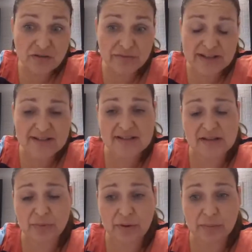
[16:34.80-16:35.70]
risks and
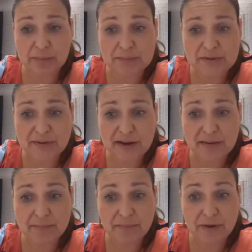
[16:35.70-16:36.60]
problems for,
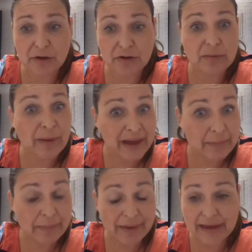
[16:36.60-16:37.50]
the baby
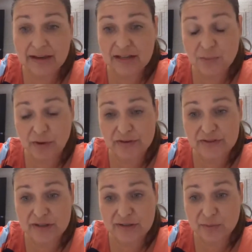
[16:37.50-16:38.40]
being exposed
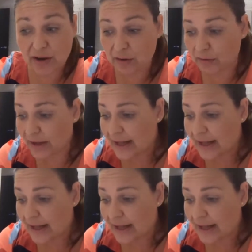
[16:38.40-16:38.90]
as well.